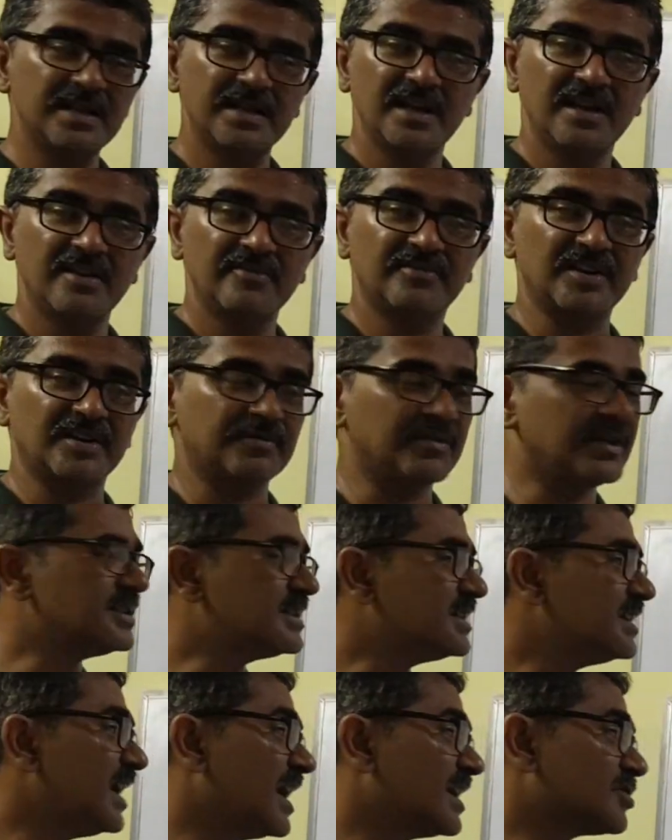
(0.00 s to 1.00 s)

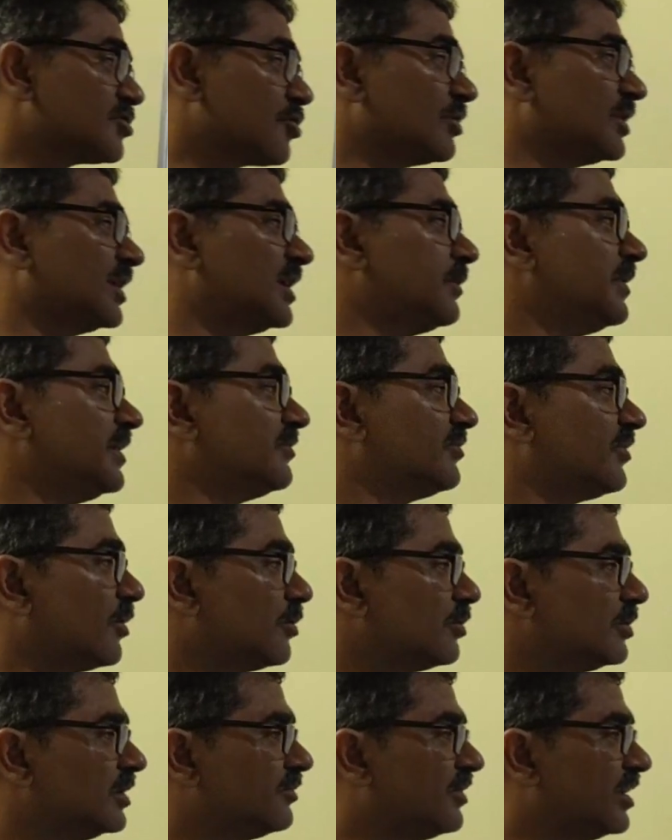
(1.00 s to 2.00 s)
frequency has already been
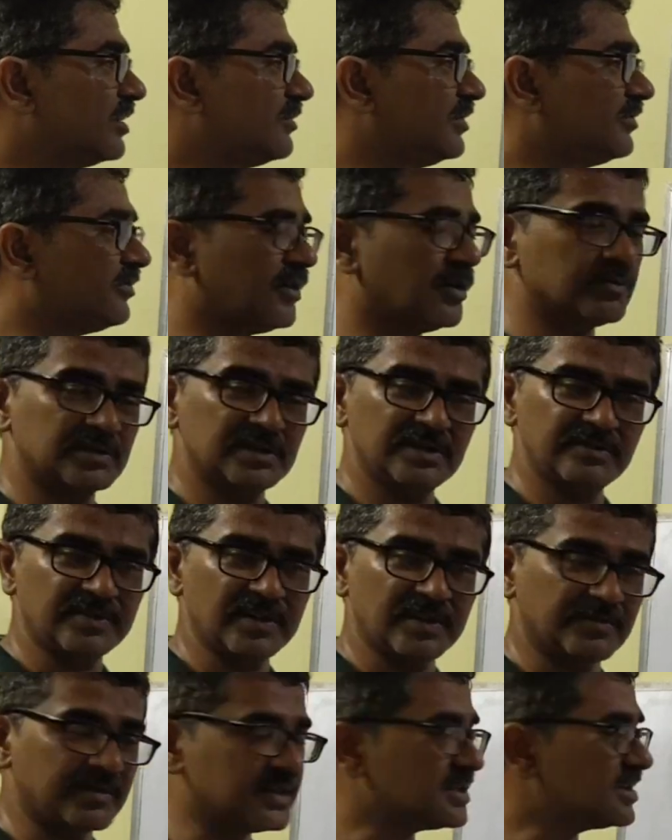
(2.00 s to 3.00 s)
found when we found the
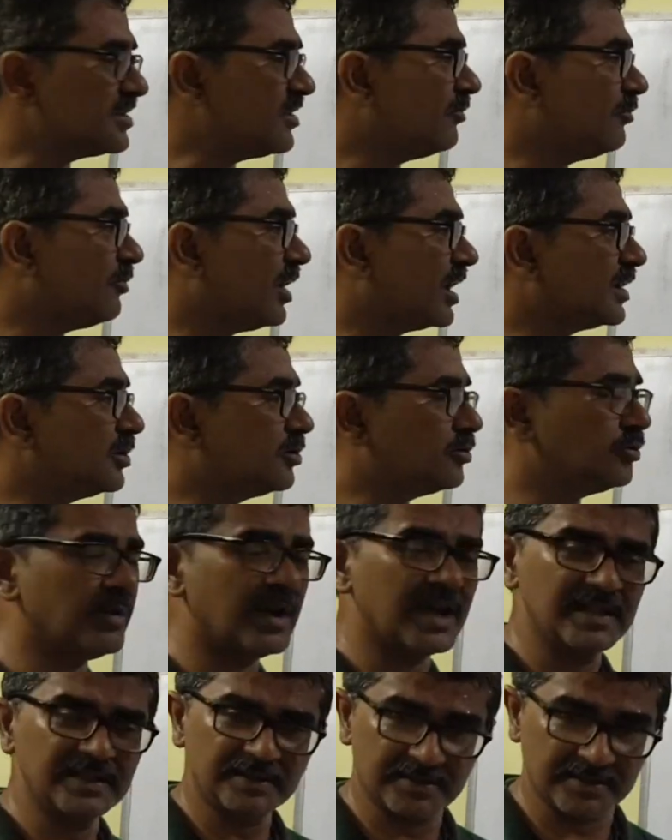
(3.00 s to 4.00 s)
frequency of 1, 2
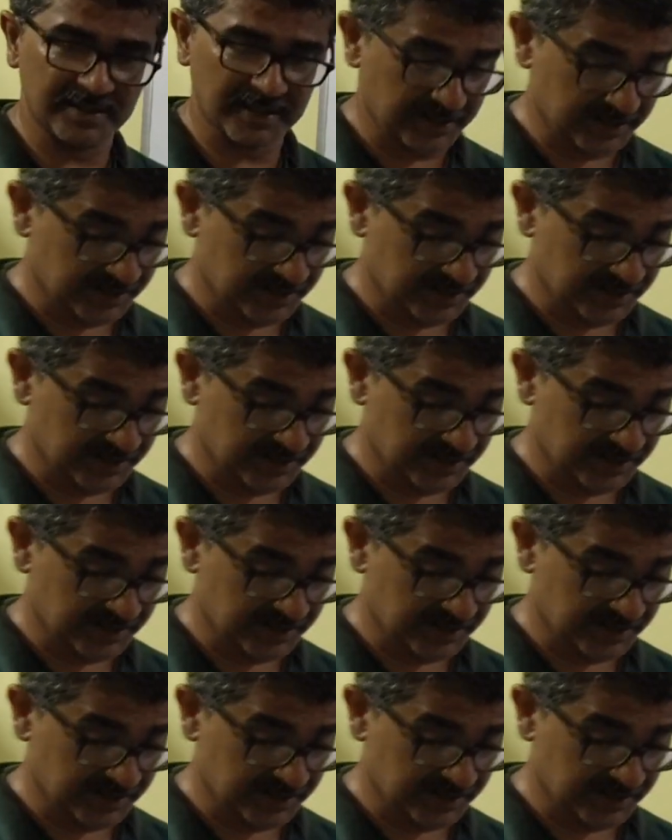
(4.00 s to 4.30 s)
and 3.